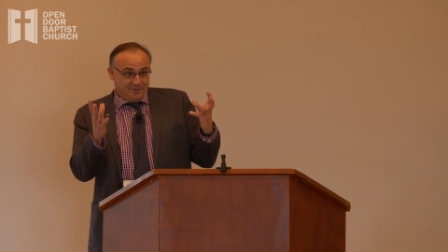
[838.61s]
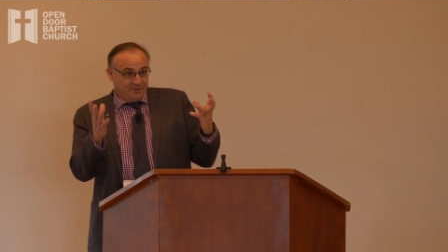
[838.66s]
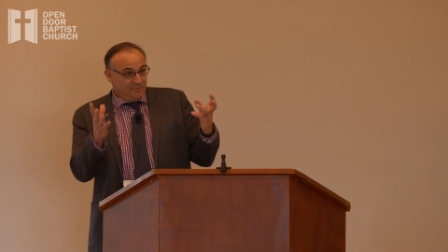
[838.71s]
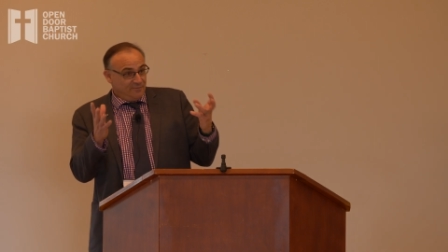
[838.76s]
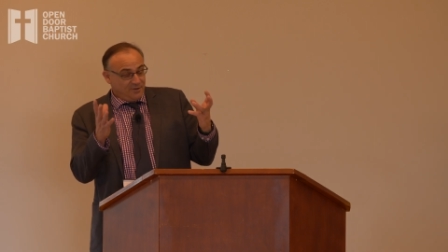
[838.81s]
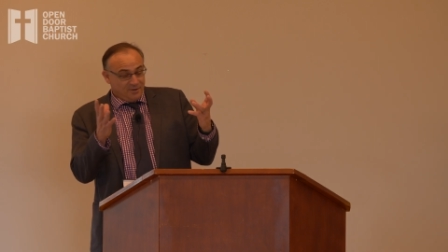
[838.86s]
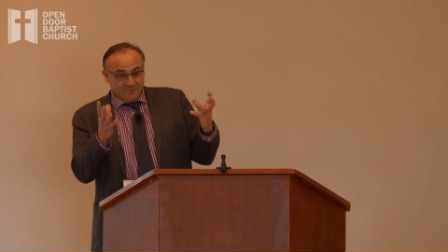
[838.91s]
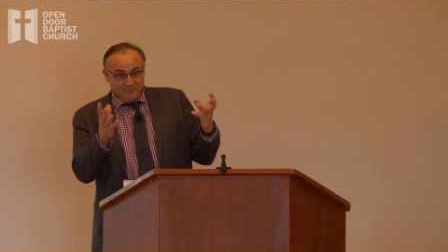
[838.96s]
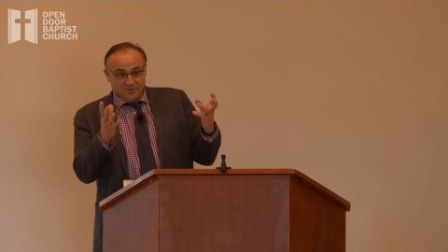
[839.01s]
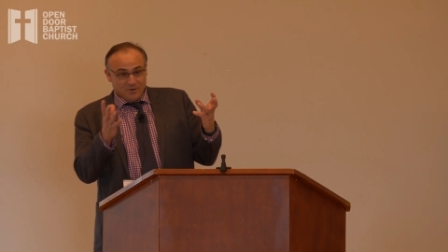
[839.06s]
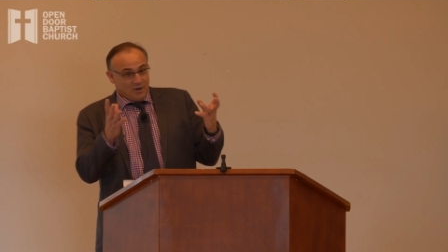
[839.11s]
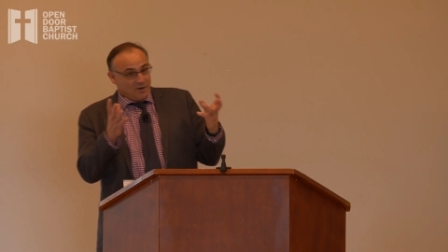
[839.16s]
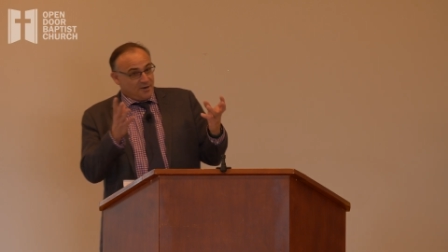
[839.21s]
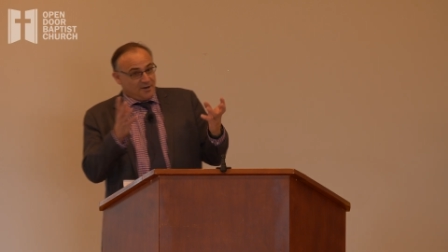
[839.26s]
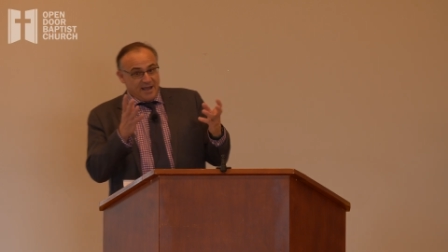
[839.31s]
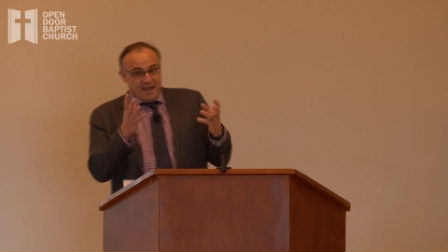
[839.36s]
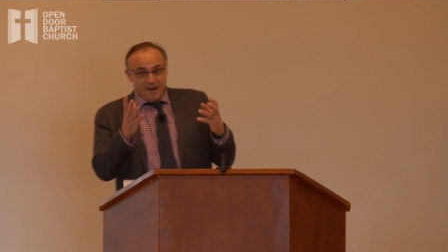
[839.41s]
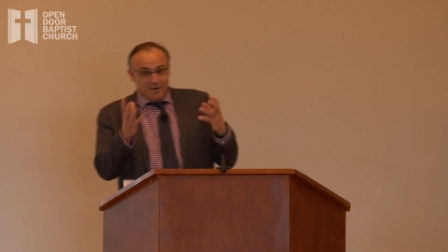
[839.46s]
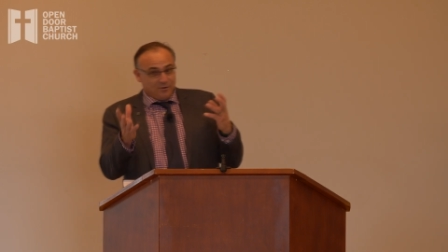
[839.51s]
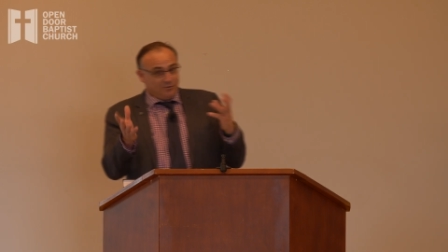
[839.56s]
You've, you've got
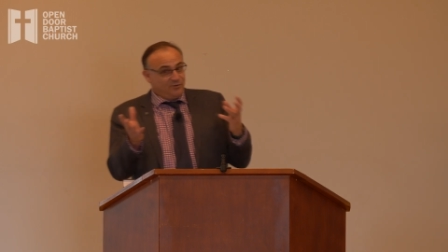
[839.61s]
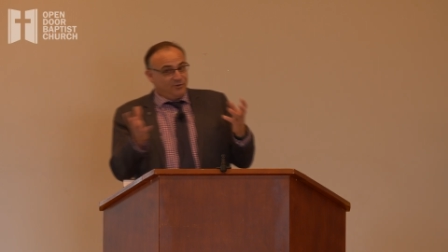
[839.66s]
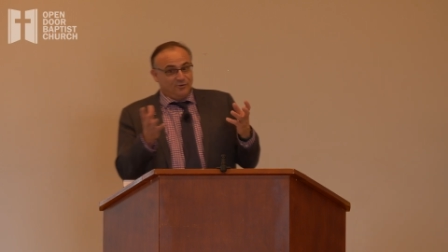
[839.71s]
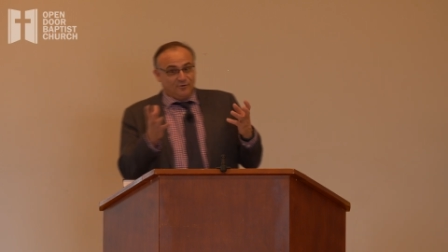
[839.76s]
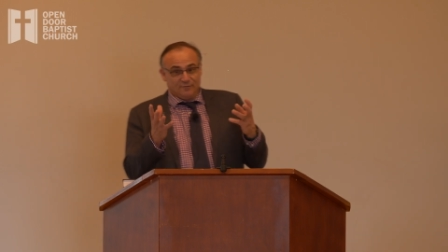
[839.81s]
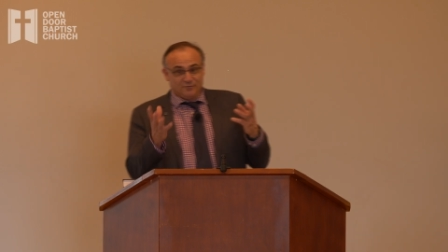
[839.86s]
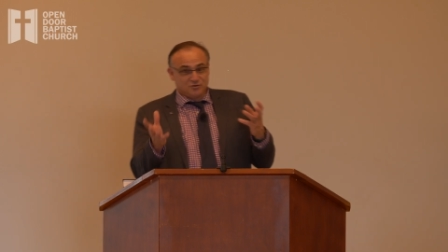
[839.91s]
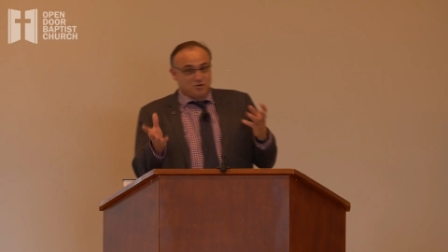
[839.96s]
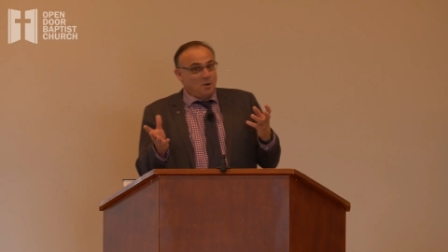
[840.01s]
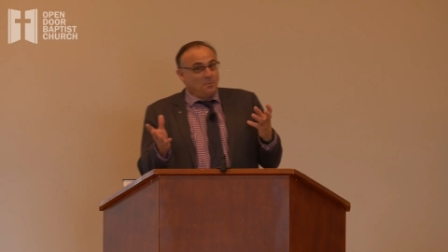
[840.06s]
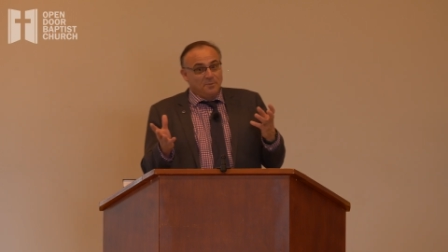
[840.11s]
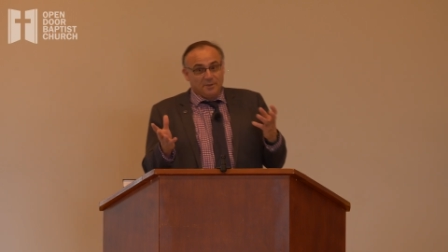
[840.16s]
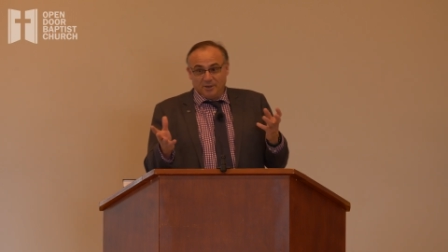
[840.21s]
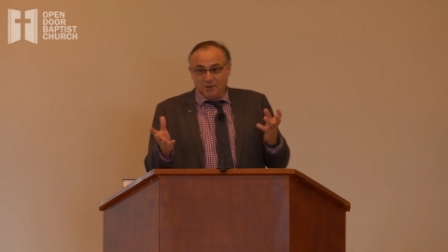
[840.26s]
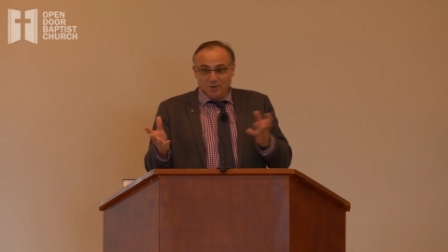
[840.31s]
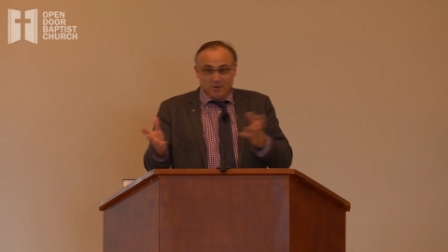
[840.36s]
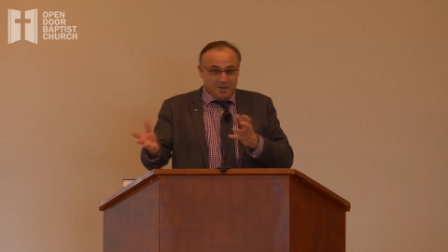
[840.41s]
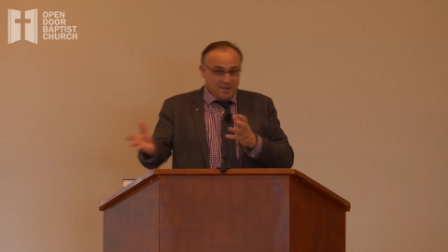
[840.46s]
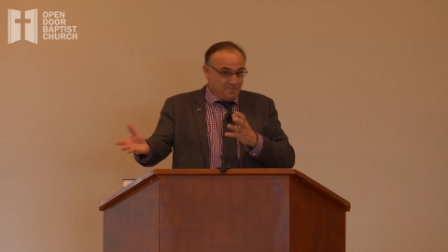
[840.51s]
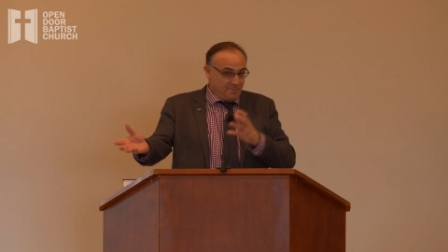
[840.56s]
an hour or two of
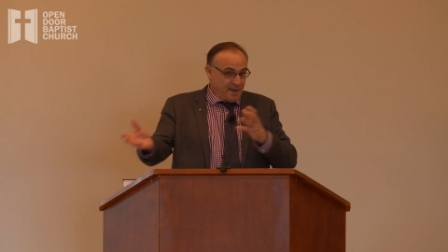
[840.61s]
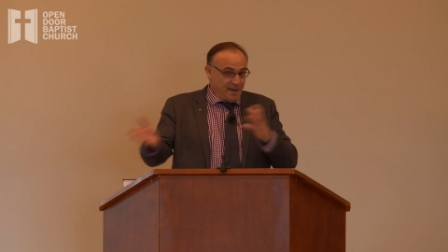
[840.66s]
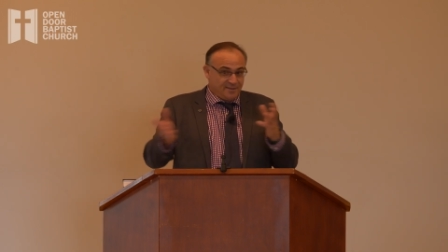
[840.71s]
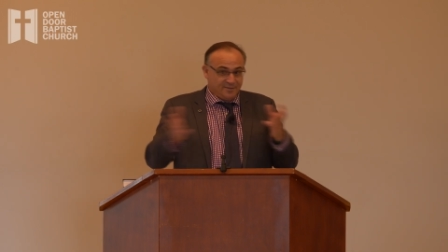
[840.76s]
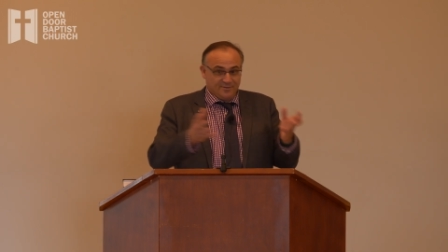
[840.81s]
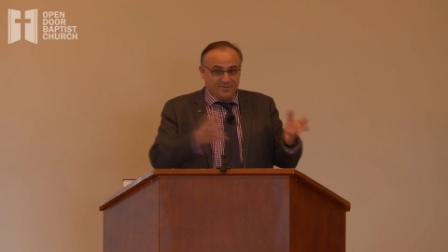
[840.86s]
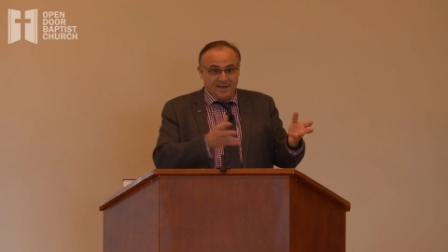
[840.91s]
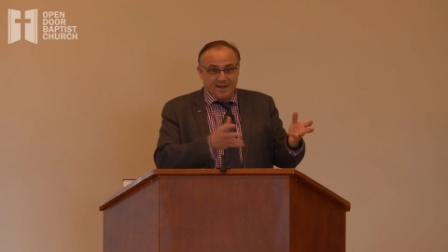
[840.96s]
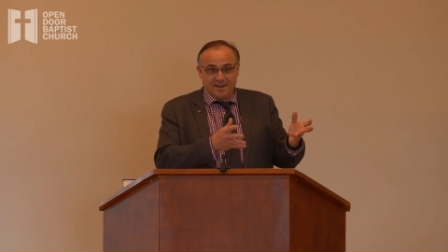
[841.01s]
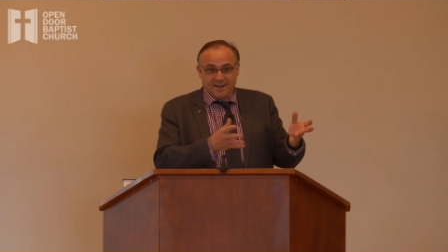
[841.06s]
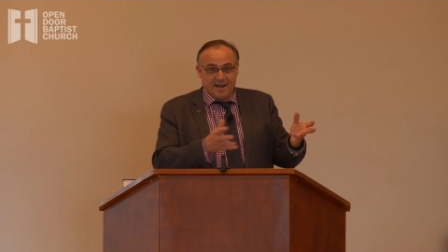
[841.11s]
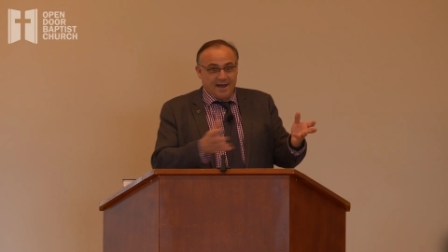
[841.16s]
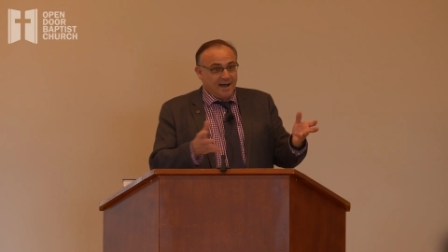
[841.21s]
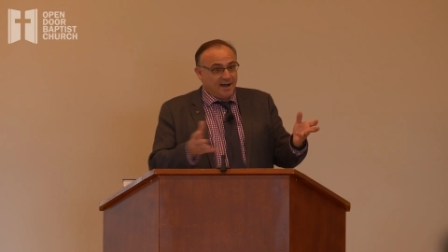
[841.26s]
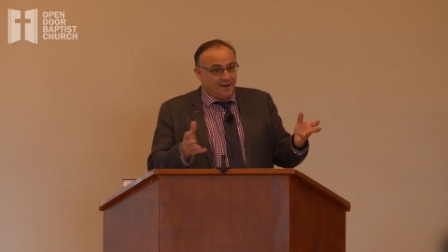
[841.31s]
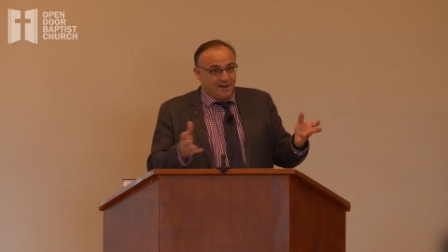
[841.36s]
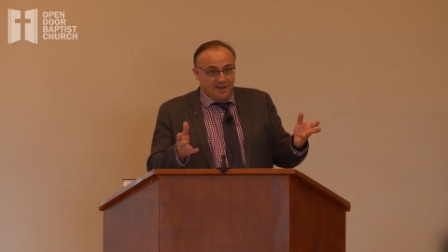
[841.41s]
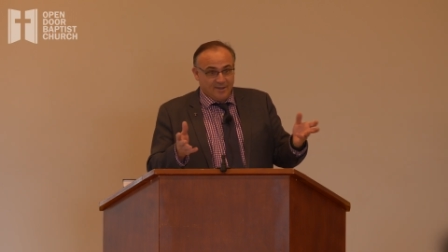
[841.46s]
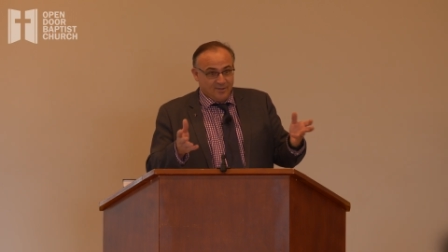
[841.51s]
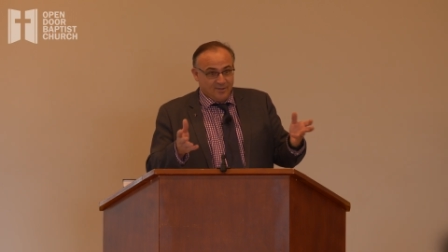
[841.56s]
shopping. You've got to get back to that car.